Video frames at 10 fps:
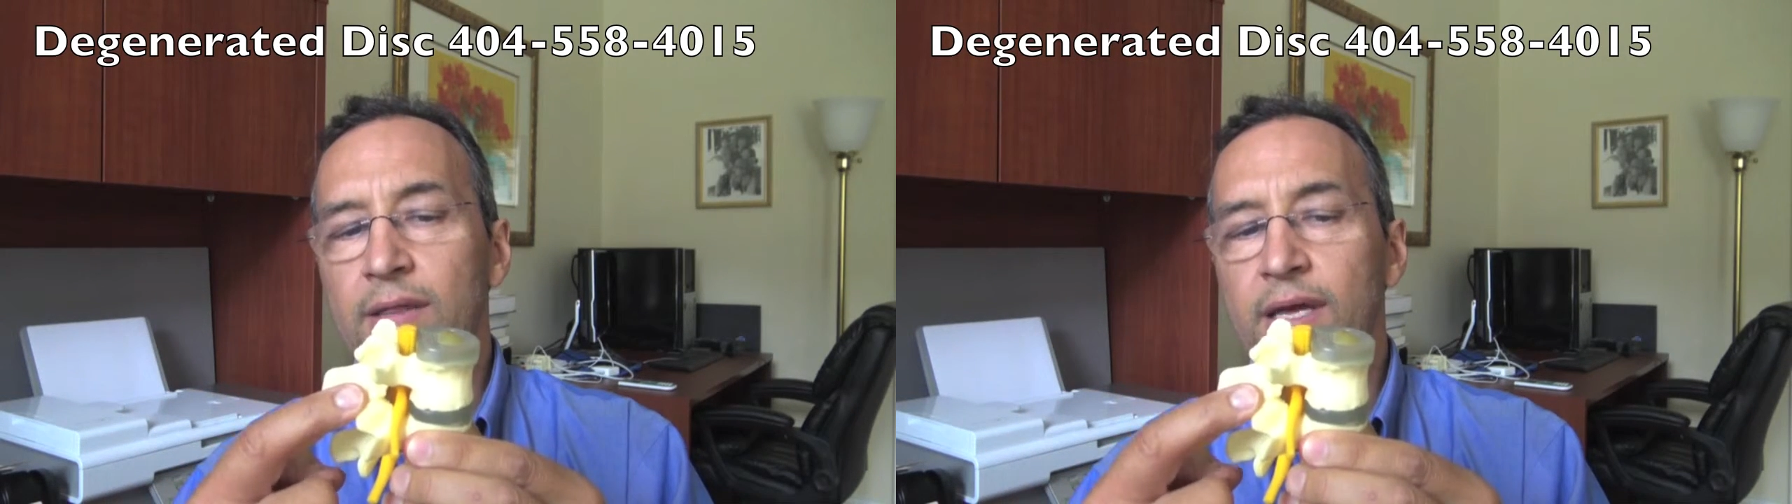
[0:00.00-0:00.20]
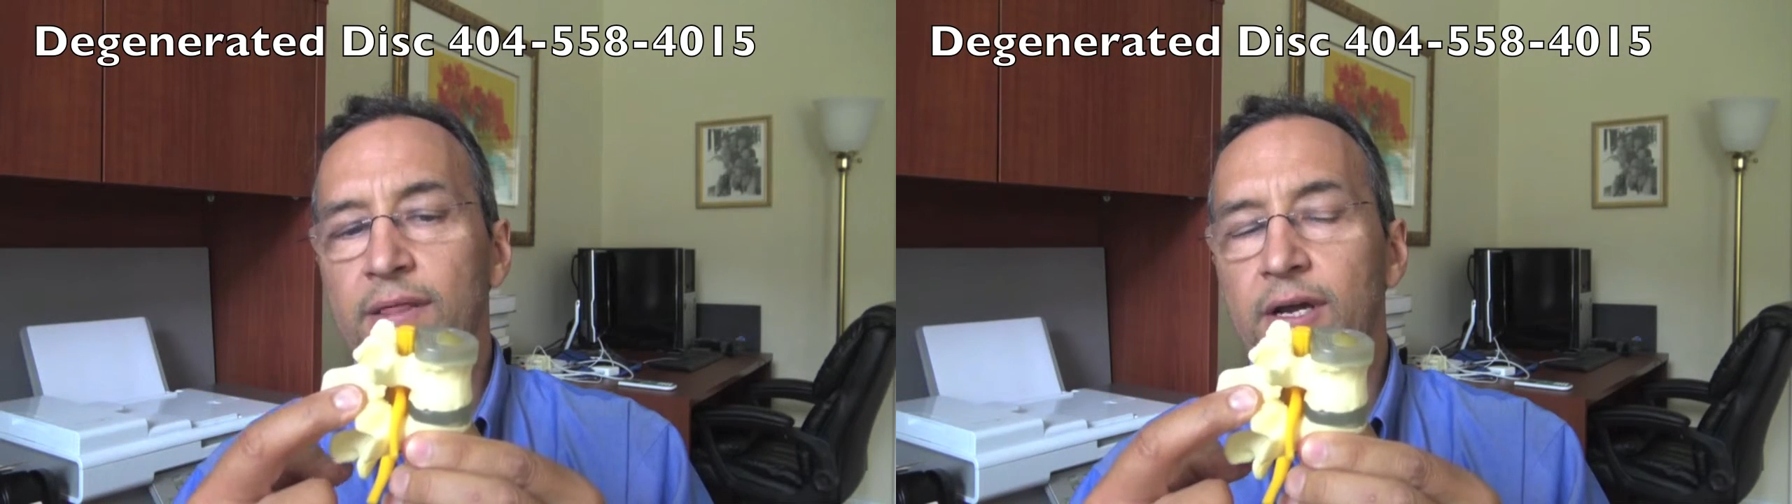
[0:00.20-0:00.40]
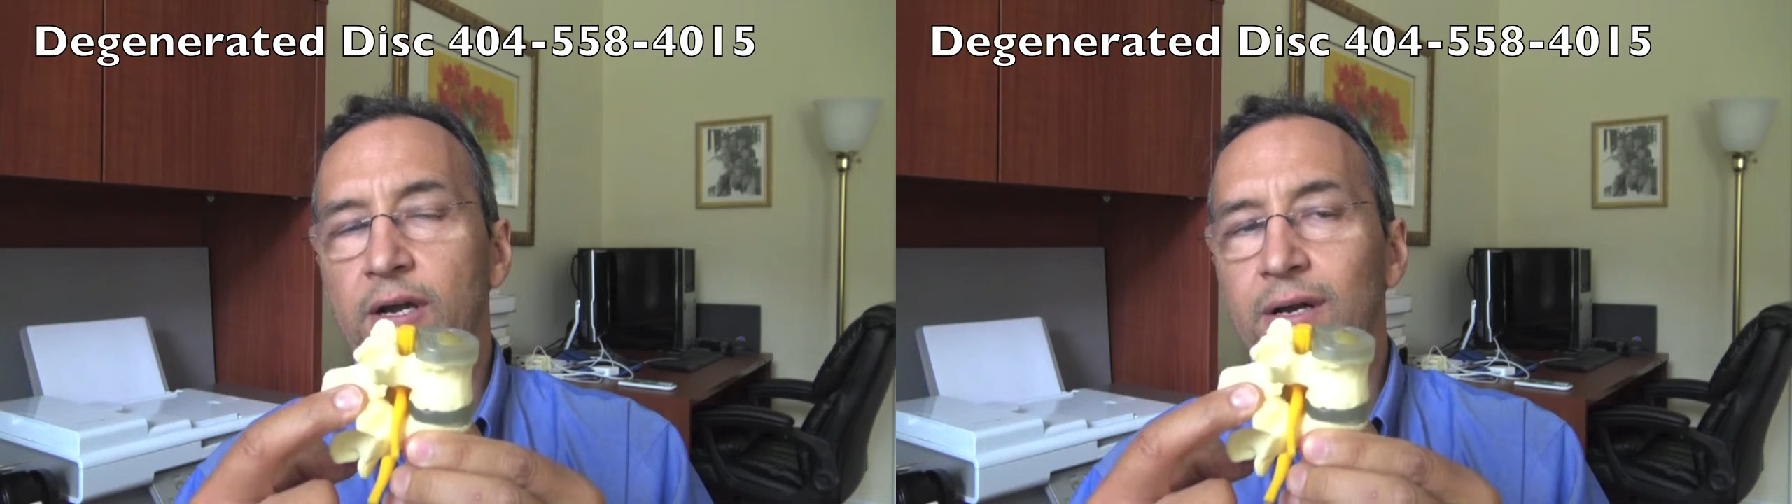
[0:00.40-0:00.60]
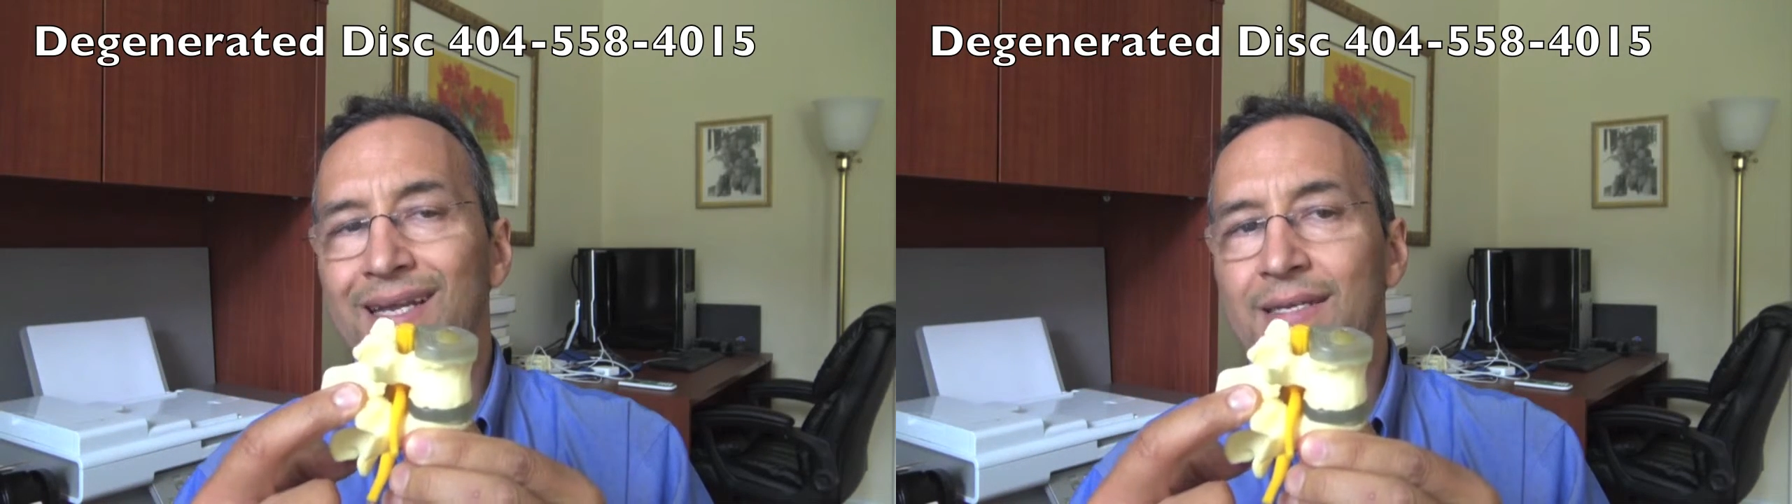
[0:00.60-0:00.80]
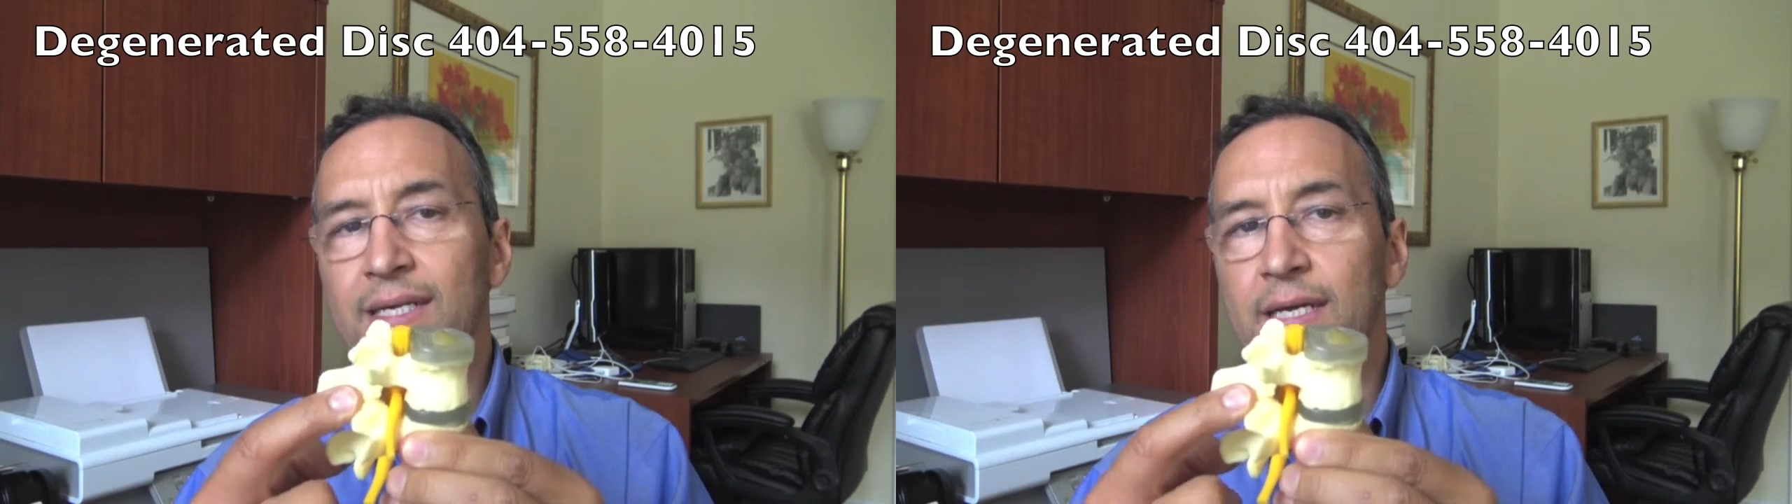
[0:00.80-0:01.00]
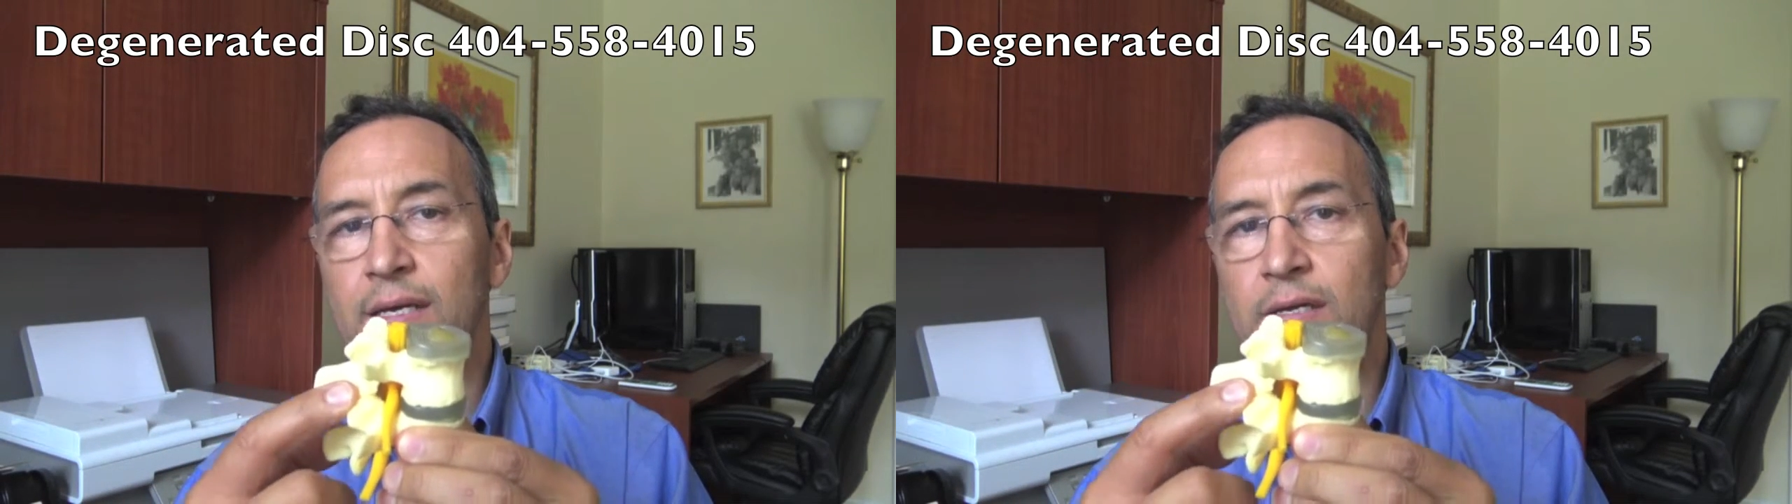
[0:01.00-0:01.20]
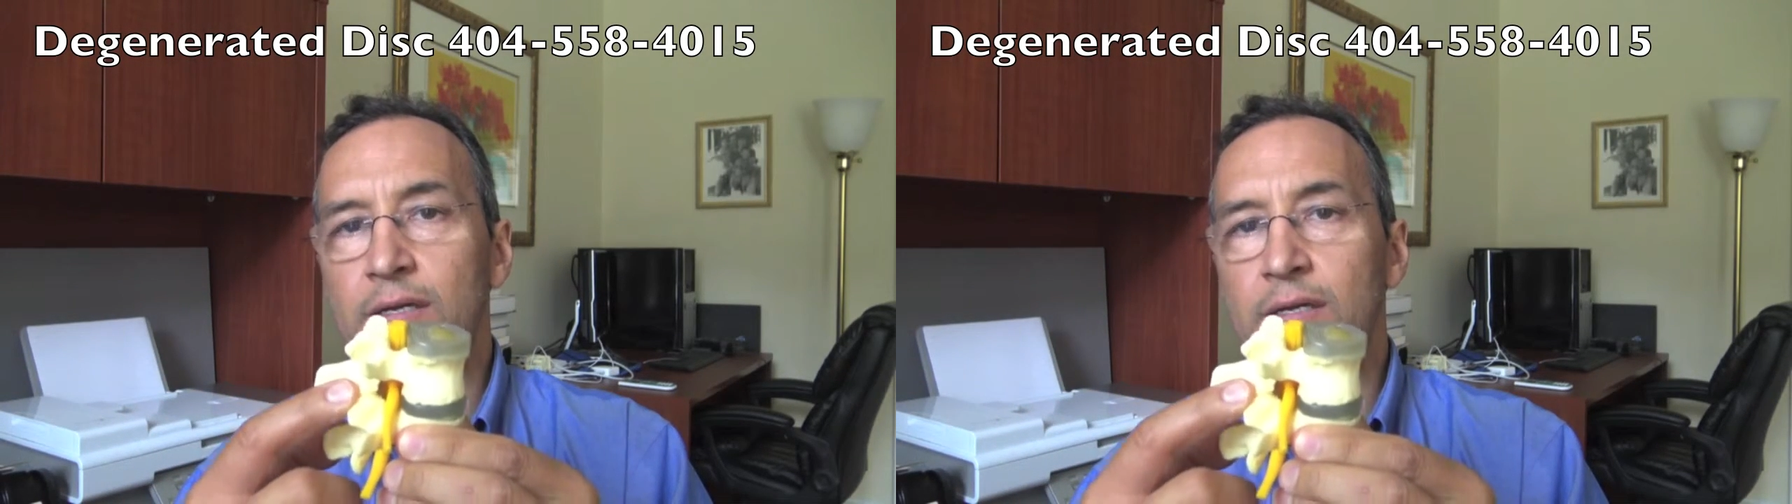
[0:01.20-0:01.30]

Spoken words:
than they're intended